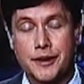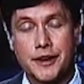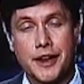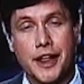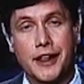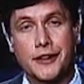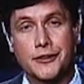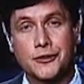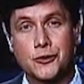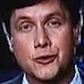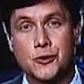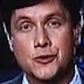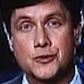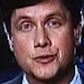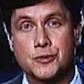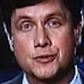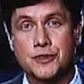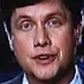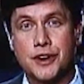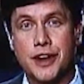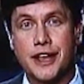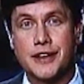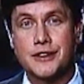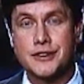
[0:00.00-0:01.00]
live from the Dallas
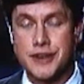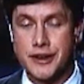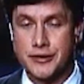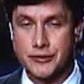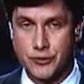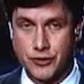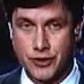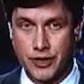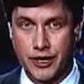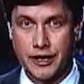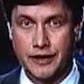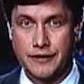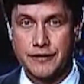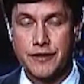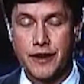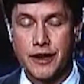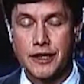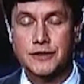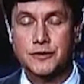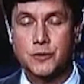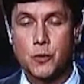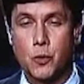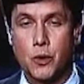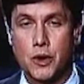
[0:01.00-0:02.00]
newsroom tonight, Jeff
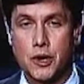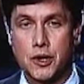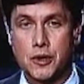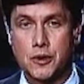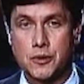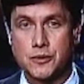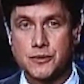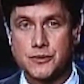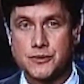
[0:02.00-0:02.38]
Crilley, Fox 4